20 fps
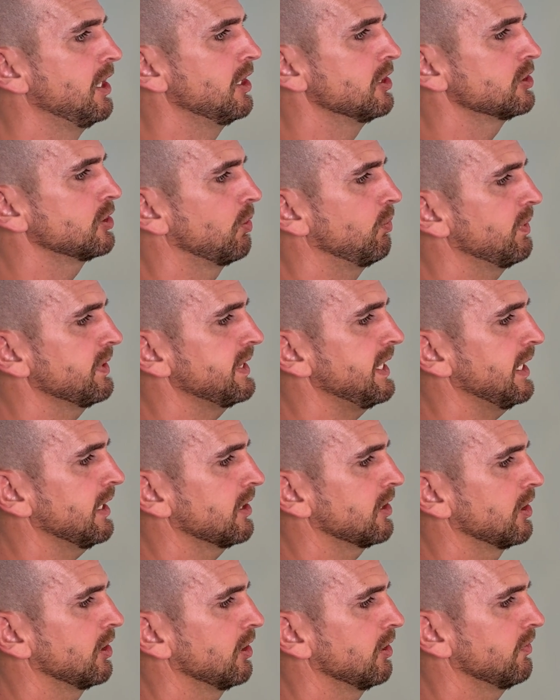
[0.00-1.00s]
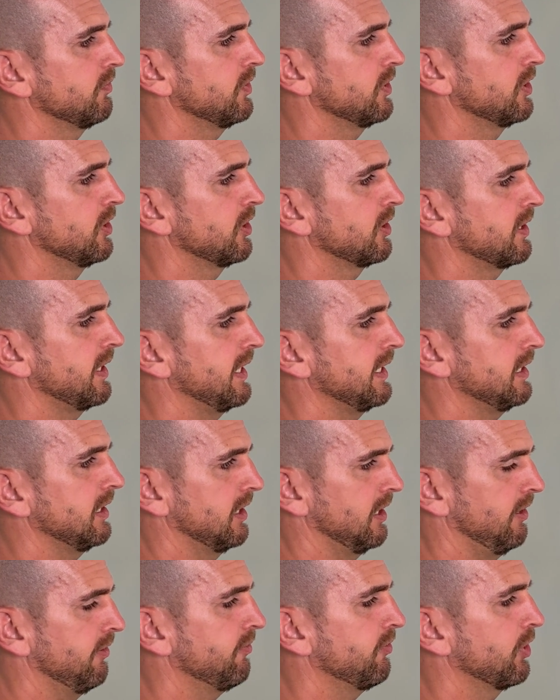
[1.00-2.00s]
So what that curve would look like
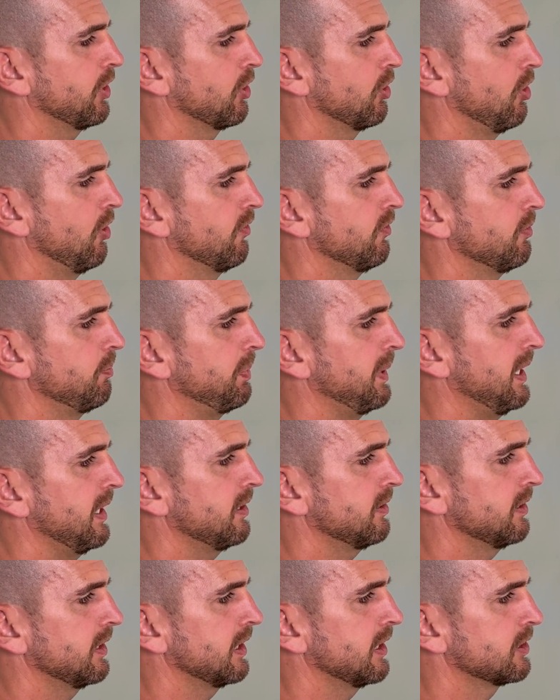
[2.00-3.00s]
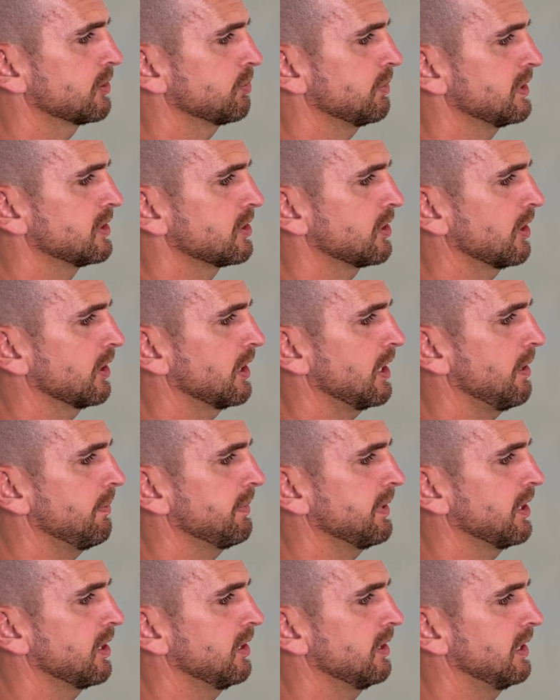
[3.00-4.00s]
if we were over paneling is we'd start
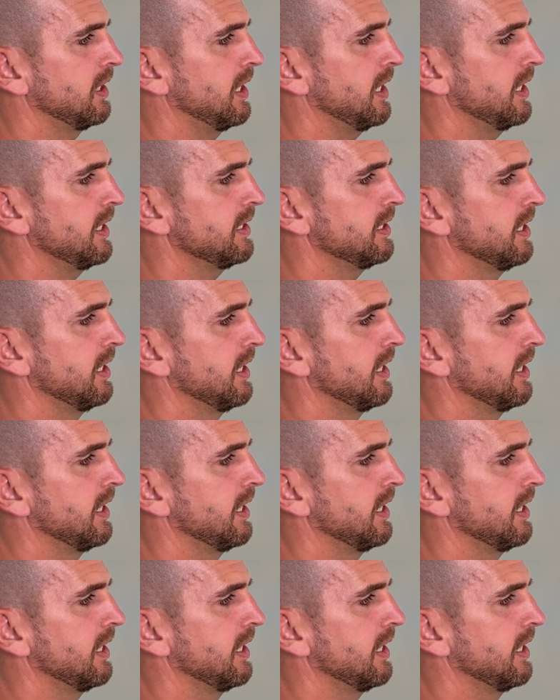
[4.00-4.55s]
coming online